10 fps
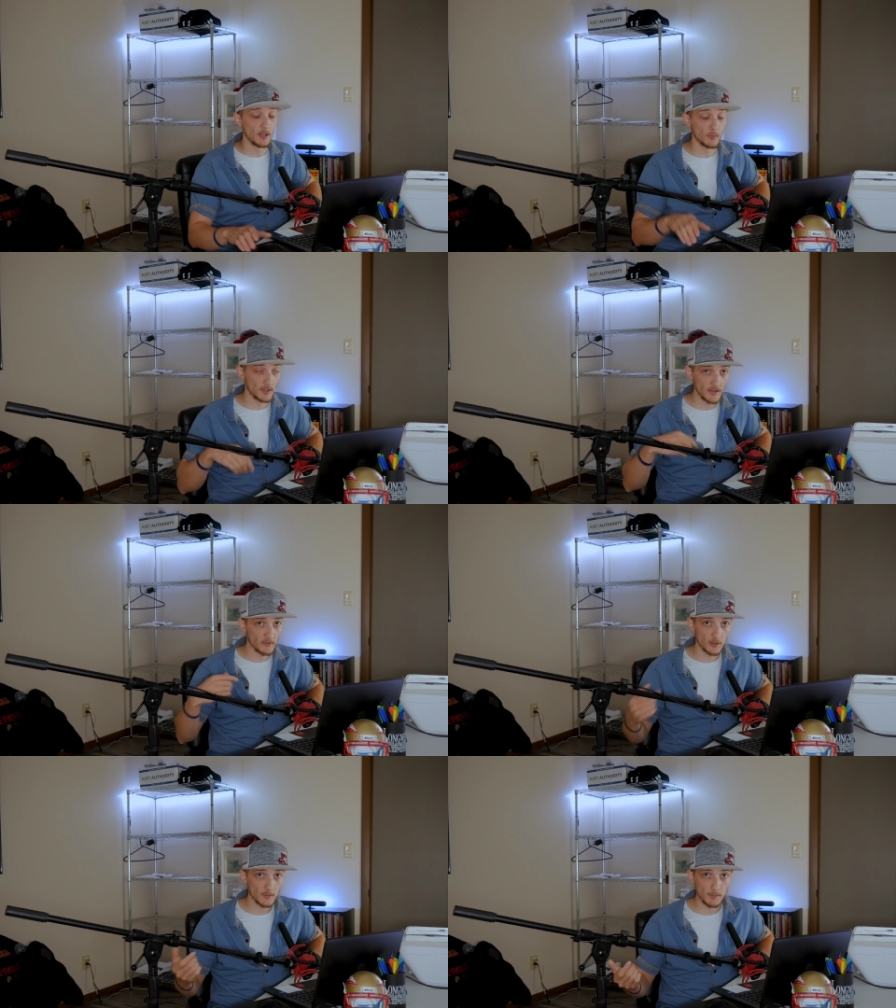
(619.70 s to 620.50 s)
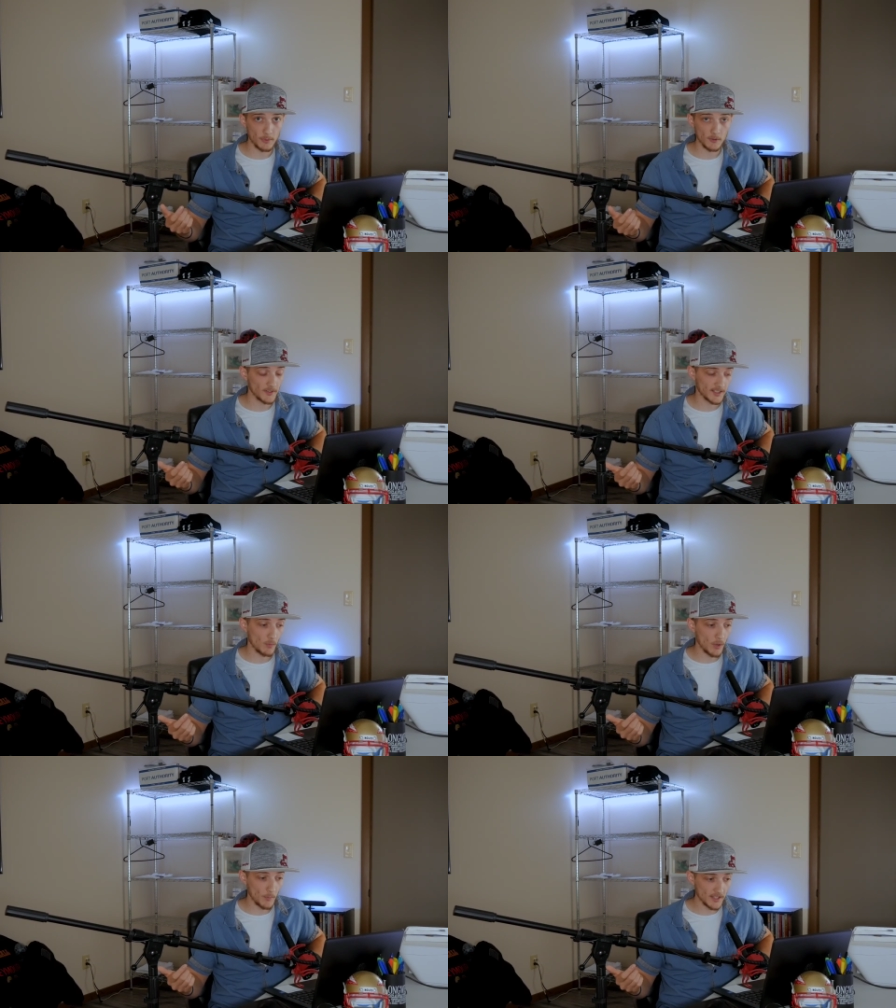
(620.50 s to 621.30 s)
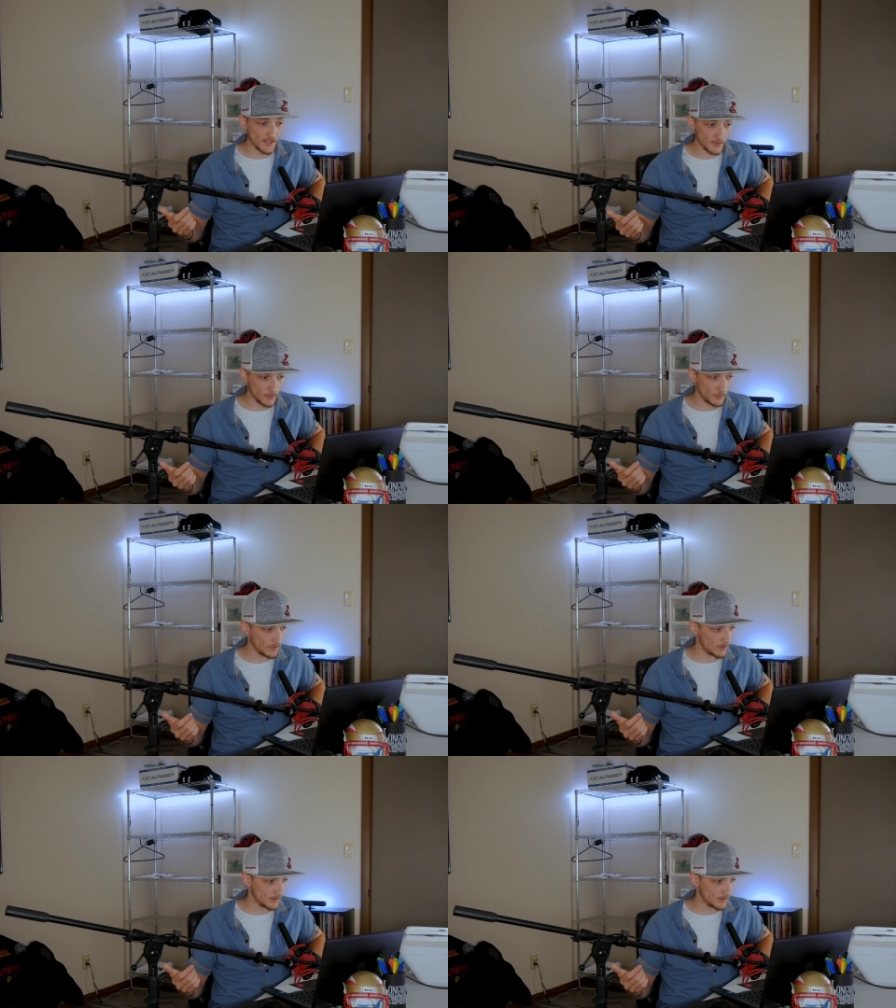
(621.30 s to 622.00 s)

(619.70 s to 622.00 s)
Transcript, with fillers: and we're never going to be perfect at what we do.